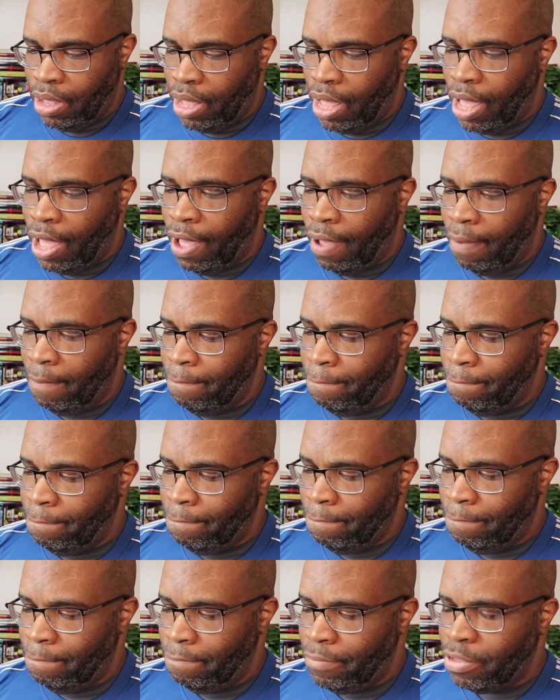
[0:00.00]
Um,
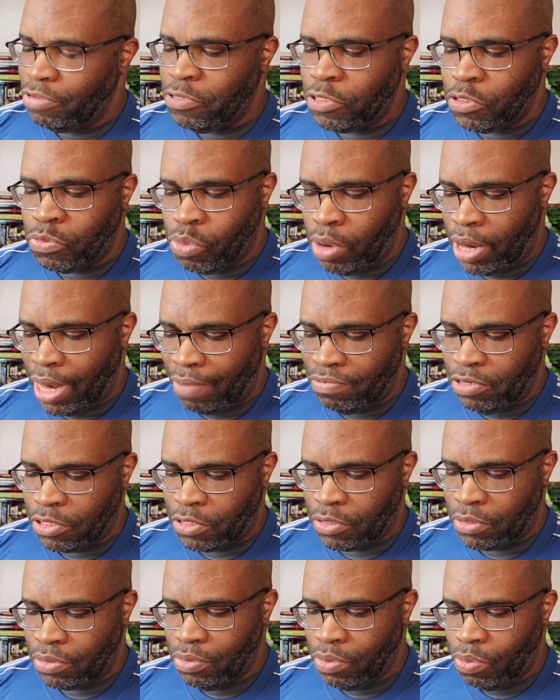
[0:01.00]
this is one I've
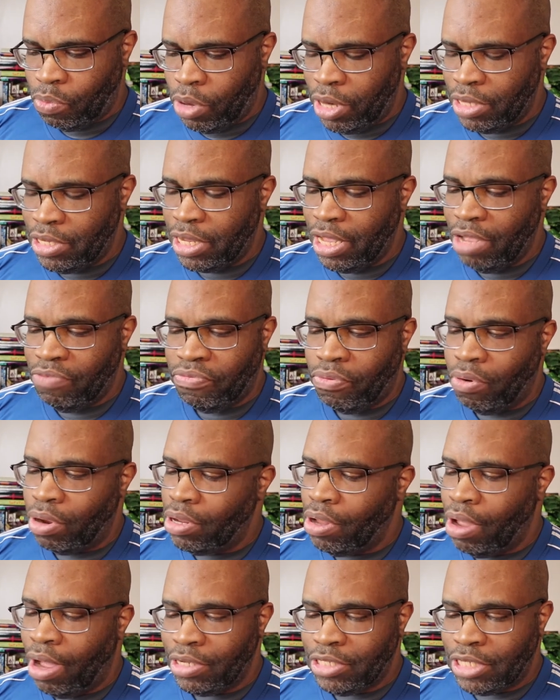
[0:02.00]
just wanted to get for a
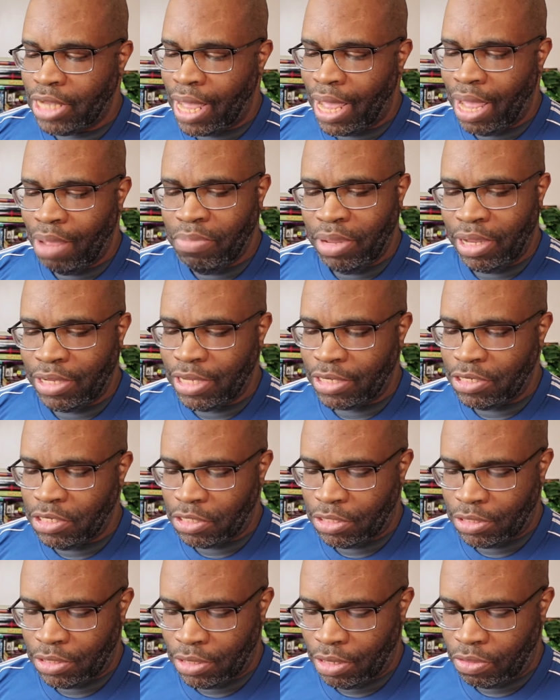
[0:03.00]
long time because I
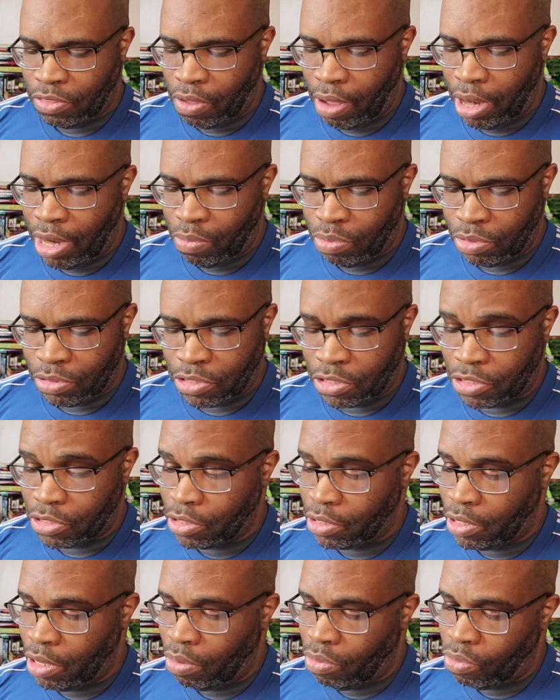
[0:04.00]
just thought it was just
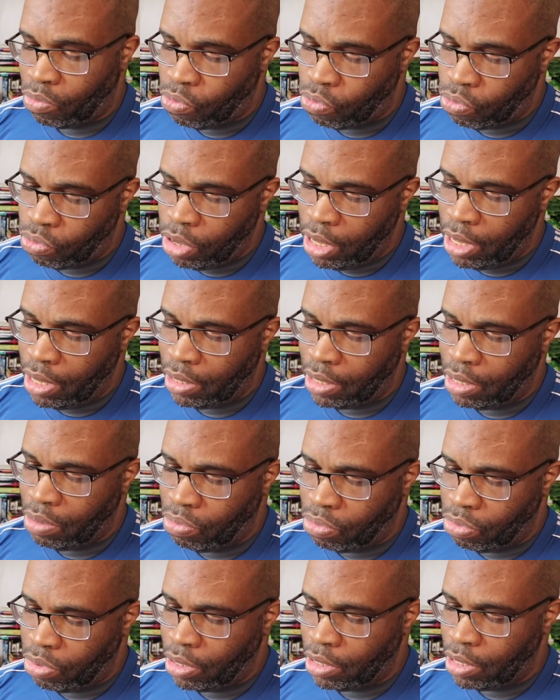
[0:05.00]
a, a really,
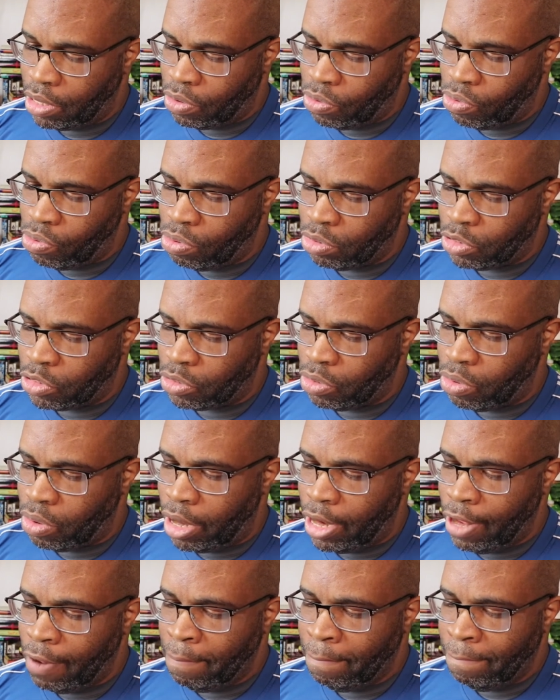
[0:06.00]
really cool
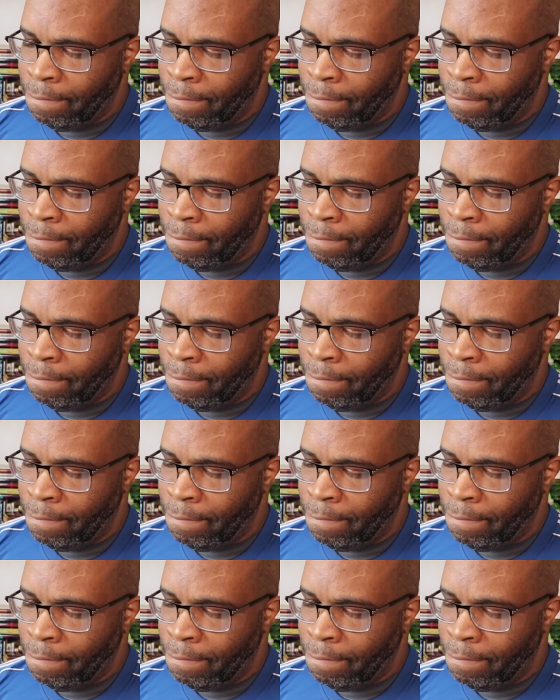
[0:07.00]
story.